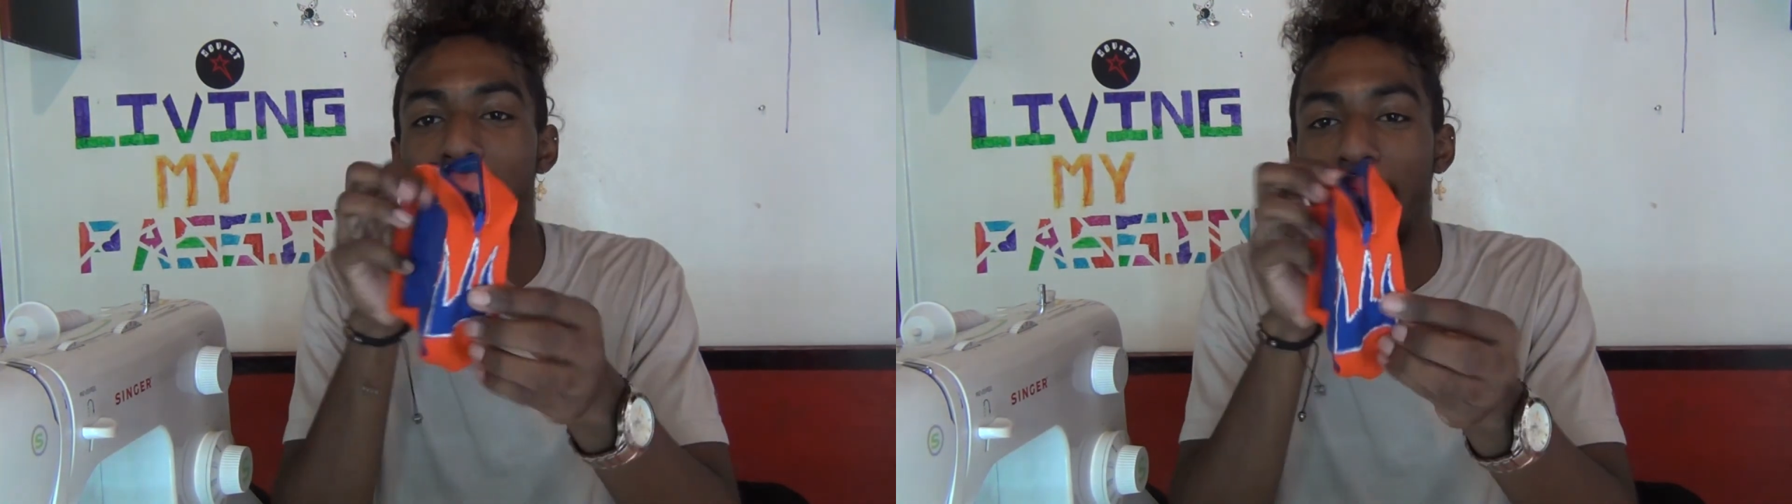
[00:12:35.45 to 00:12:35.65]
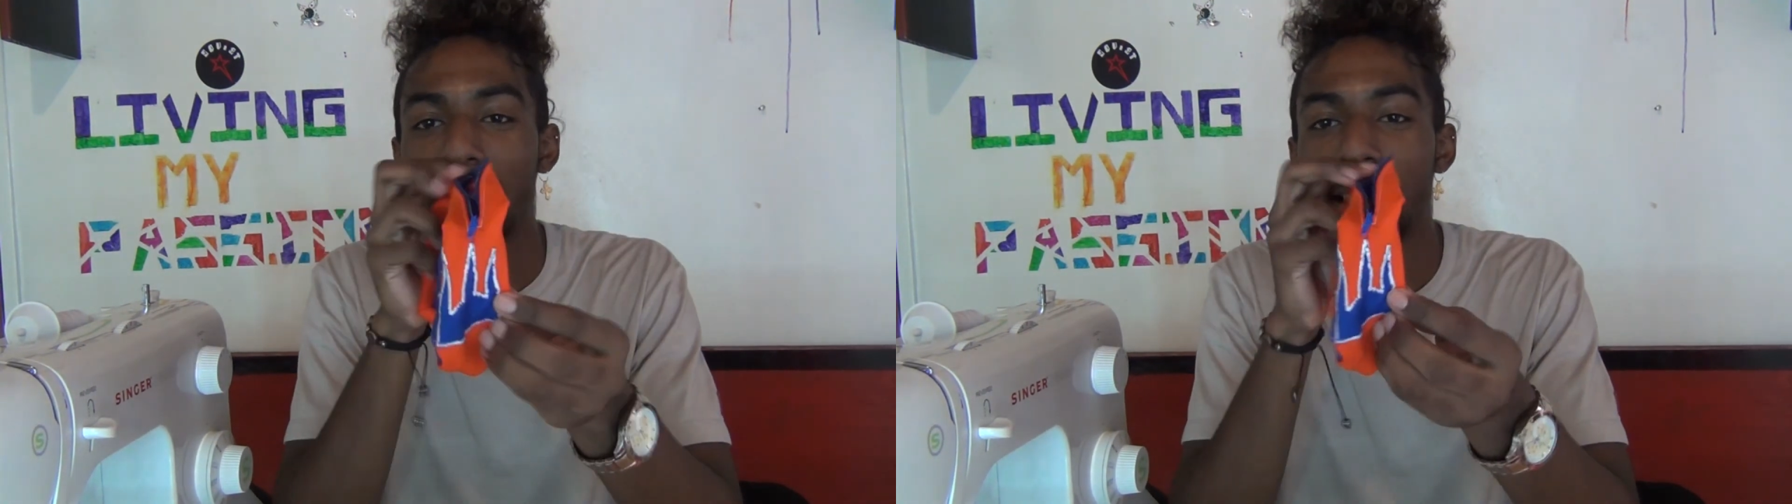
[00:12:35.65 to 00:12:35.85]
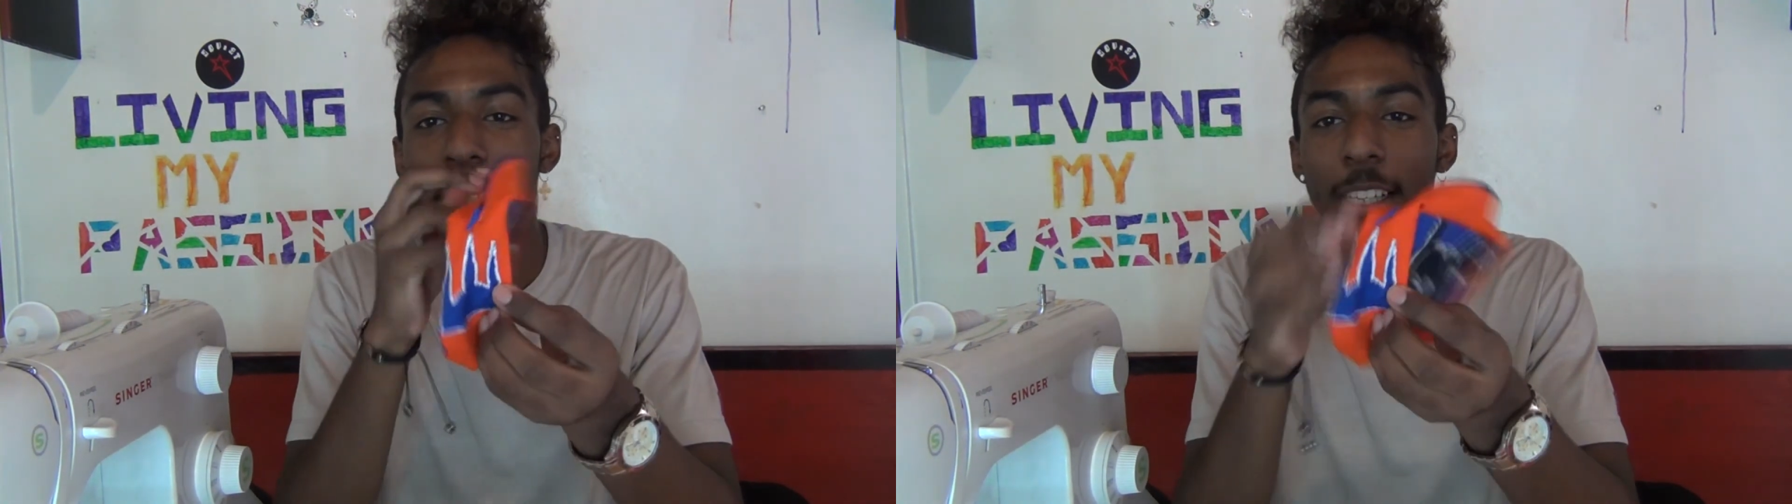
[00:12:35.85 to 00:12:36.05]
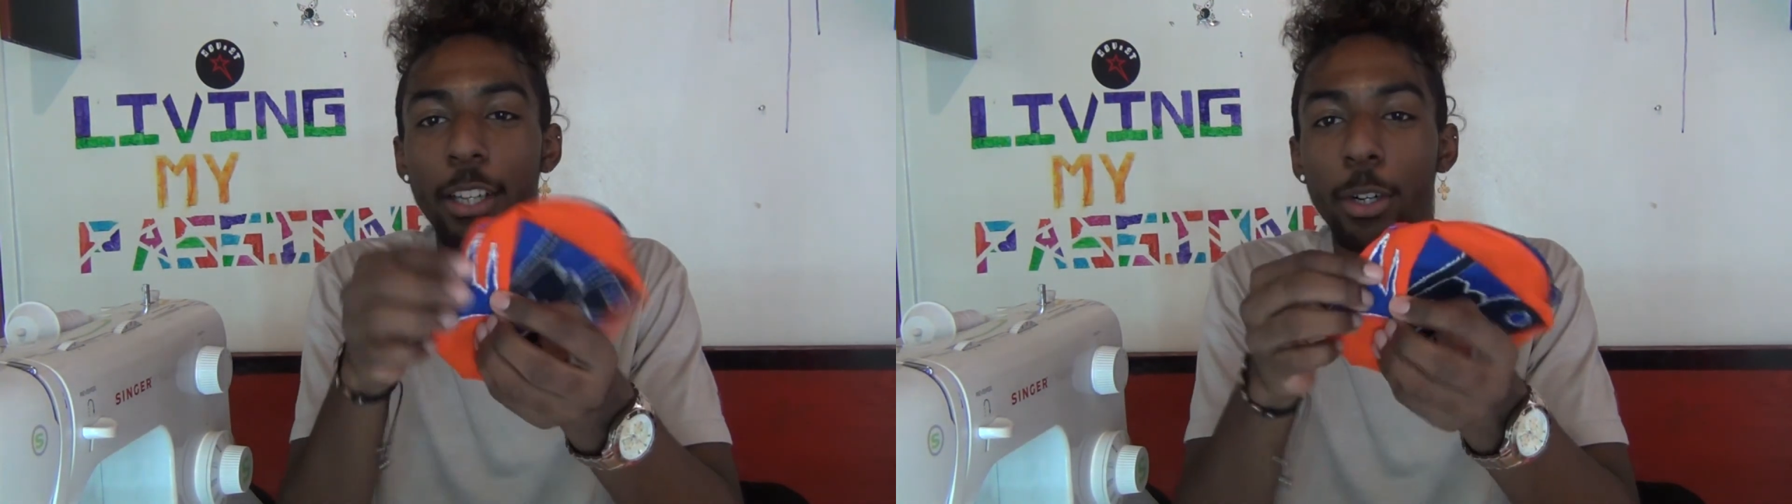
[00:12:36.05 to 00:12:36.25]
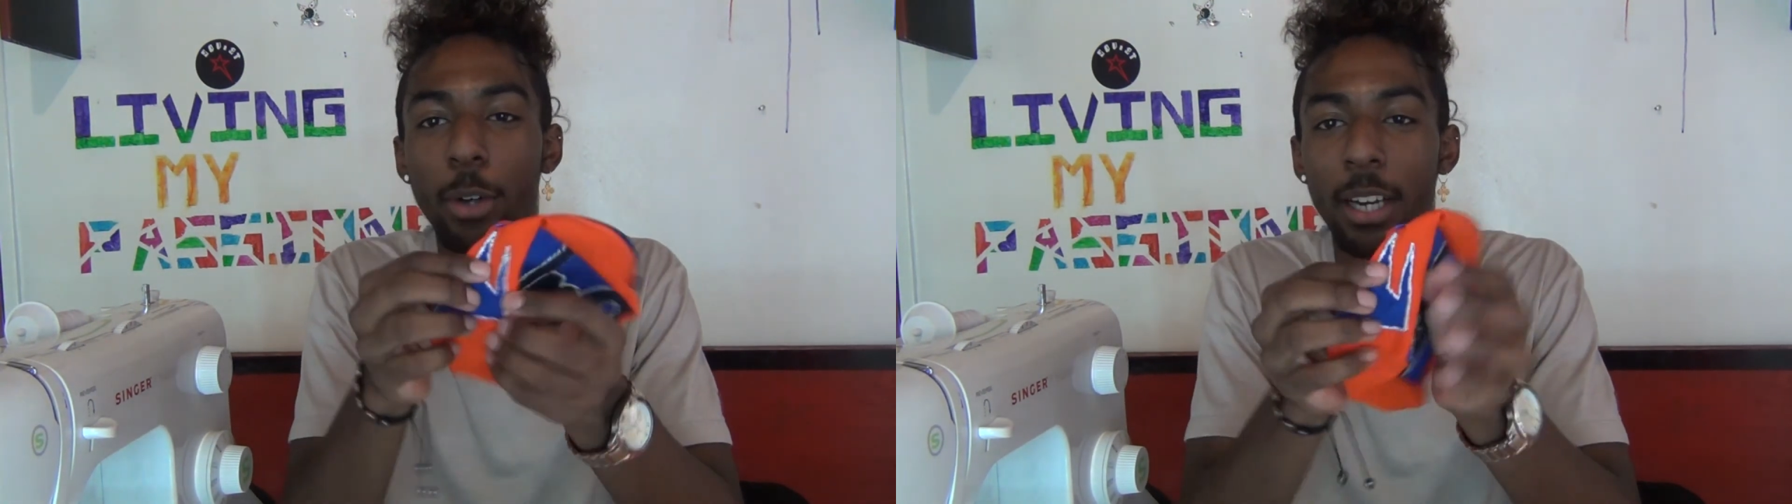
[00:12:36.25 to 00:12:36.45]
I did
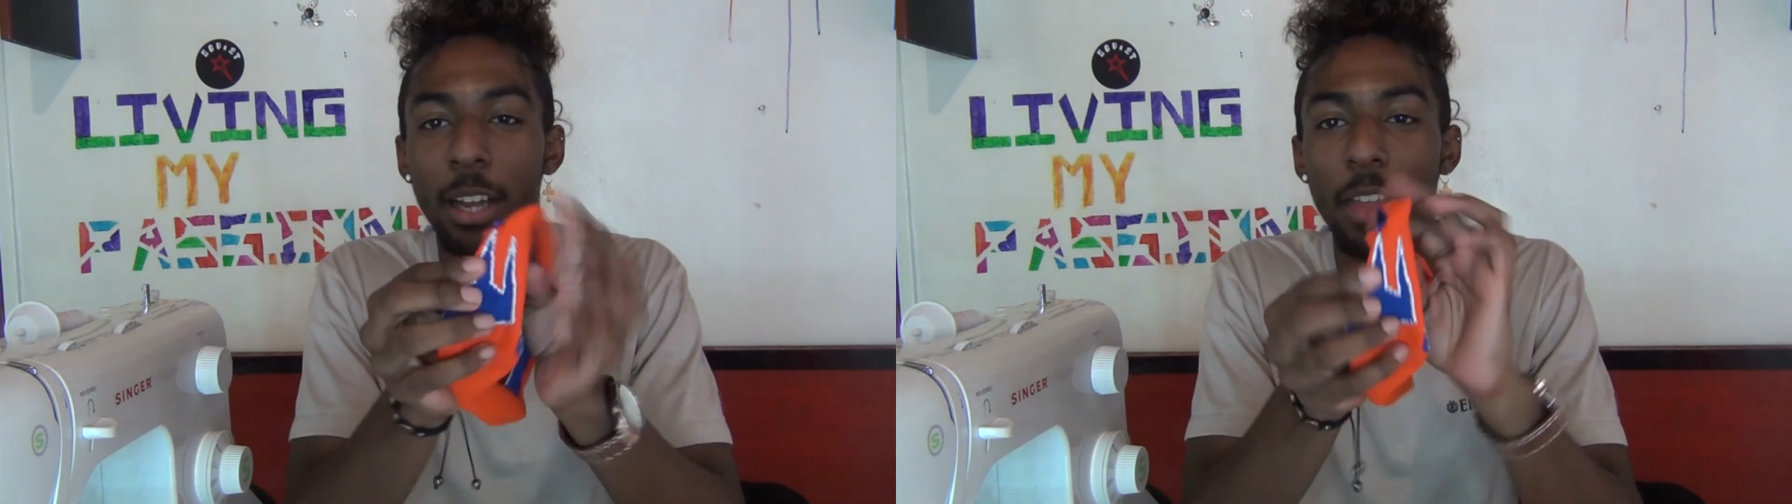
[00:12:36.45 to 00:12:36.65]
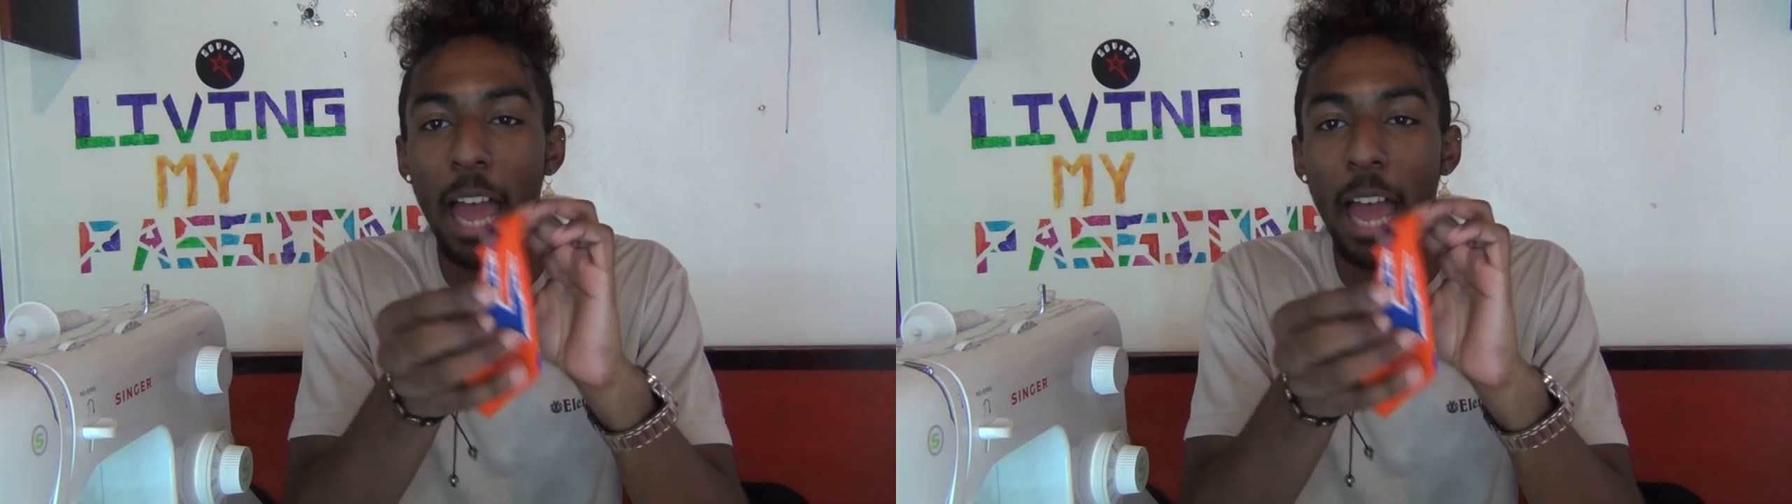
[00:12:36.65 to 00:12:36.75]
another